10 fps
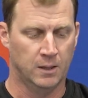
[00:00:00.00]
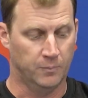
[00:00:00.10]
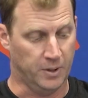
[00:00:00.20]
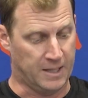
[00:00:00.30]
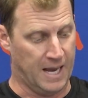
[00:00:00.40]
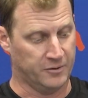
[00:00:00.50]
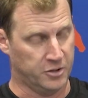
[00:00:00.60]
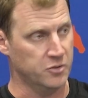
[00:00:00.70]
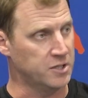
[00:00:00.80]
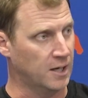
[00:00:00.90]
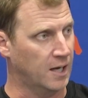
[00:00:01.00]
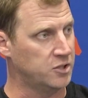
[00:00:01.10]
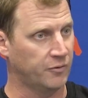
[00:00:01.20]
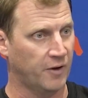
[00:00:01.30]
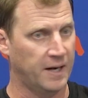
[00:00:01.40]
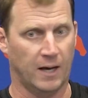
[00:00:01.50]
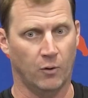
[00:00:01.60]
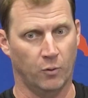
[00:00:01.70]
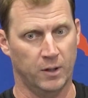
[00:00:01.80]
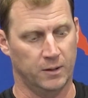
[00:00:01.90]
But now Tuesday night, you find
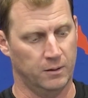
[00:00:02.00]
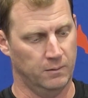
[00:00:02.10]
out what